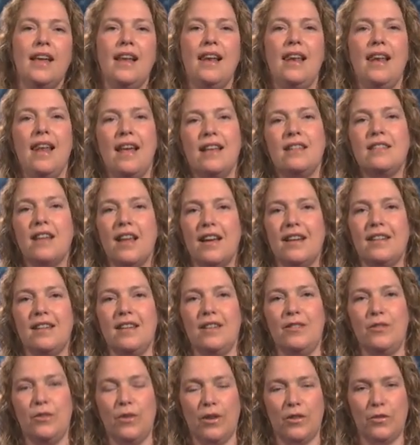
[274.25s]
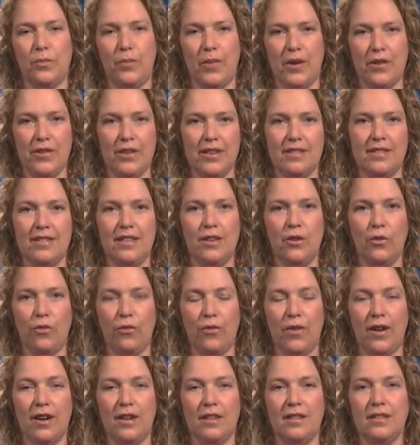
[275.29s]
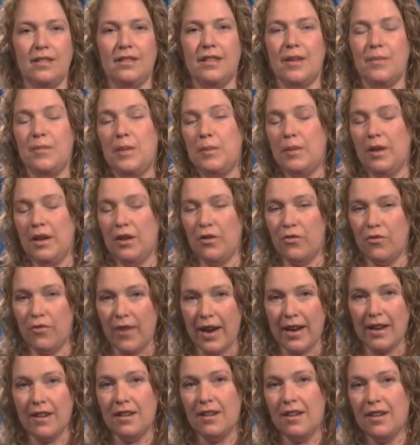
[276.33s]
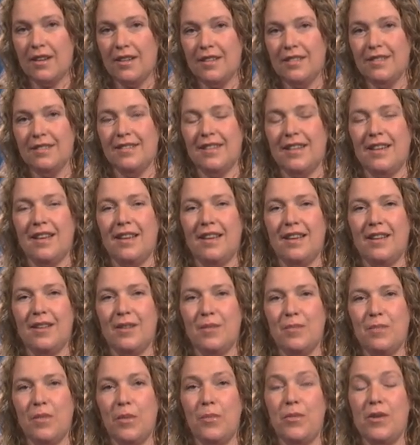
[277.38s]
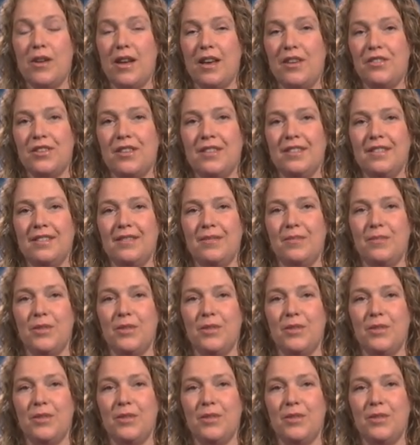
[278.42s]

less likely to experience needle fear than people in the regular um, population,